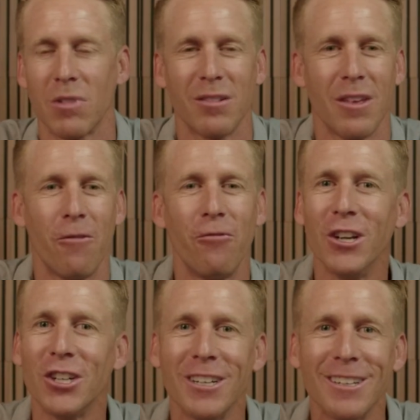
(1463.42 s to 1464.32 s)

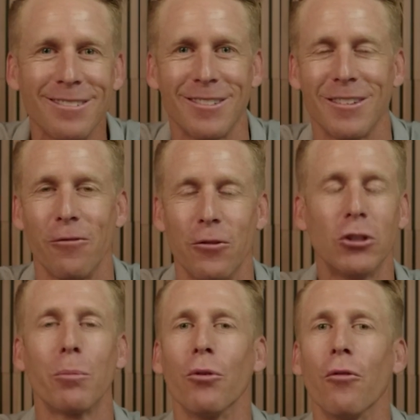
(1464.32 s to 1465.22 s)
efficient,
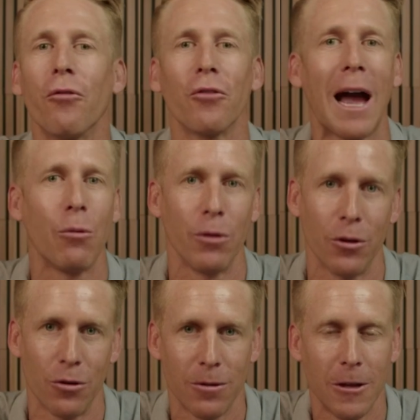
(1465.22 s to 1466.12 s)
future-proof
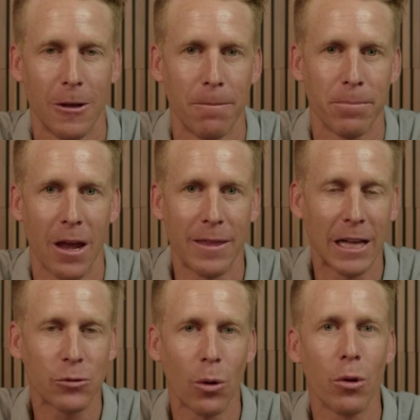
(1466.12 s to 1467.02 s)
flywheel? And
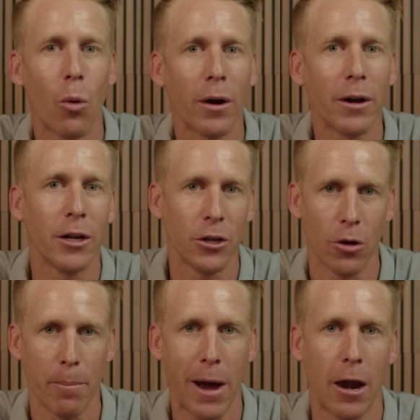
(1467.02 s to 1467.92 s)
that's what we wanted to
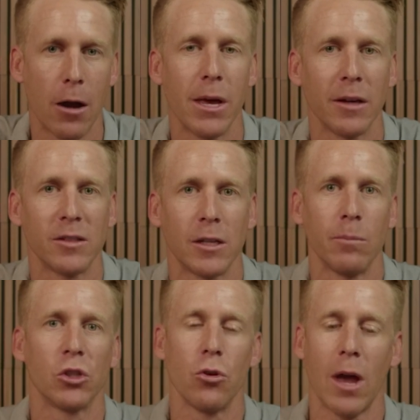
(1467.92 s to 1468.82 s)
do at Pattern
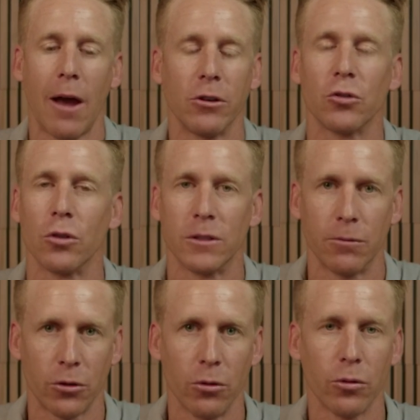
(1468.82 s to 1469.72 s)
PXM. So you have your source
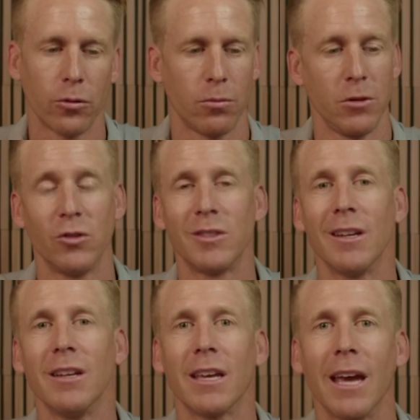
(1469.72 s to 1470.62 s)
of truth. You
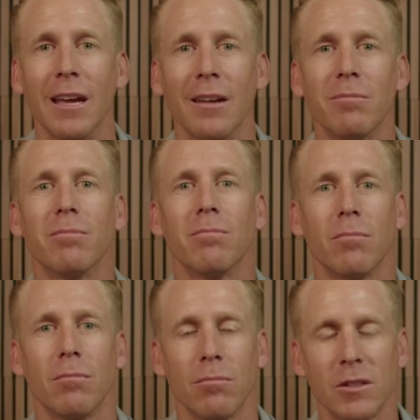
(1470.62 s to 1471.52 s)
syndicate.
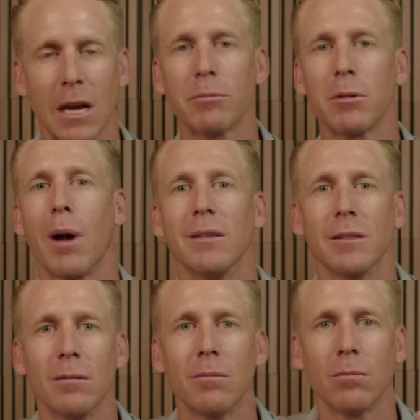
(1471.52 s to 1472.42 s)
Let's
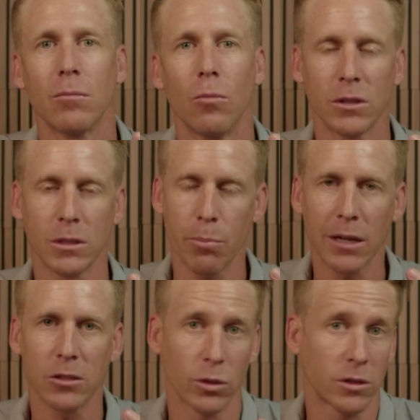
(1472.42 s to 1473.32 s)
optimize it. What's the
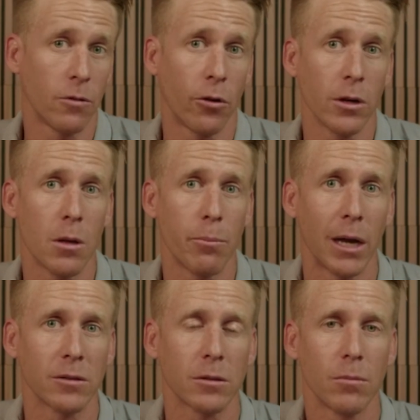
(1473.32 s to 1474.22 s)
best? What's converting the
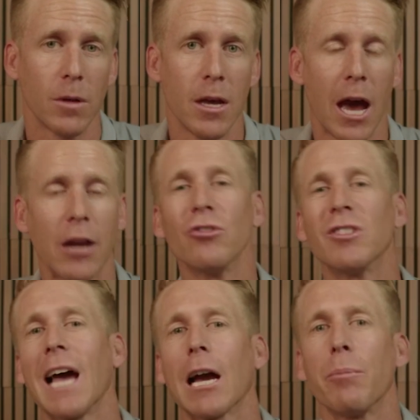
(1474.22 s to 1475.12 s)
best? How do you
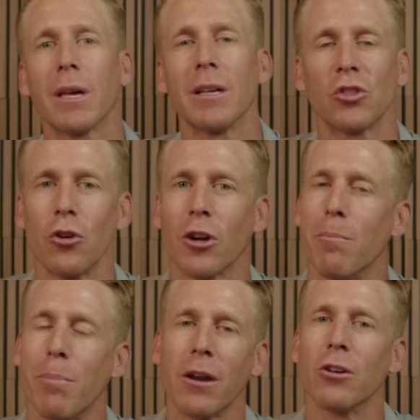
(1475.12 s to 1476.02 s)
stack up against all your
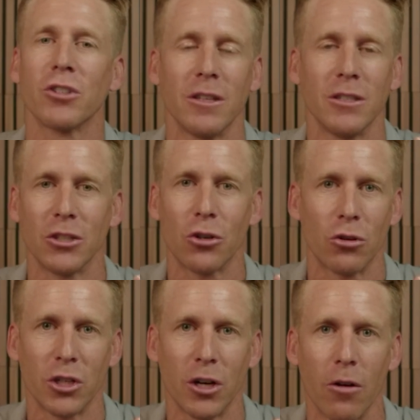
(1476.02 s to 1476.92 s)
competitors on the
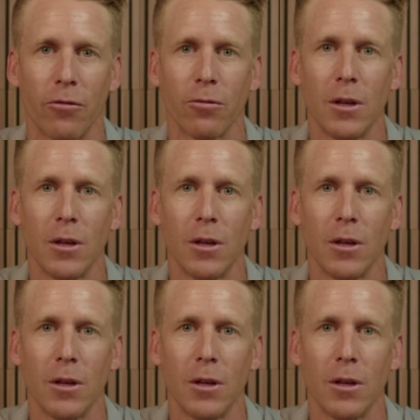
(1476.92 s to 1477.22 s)
digital shelf?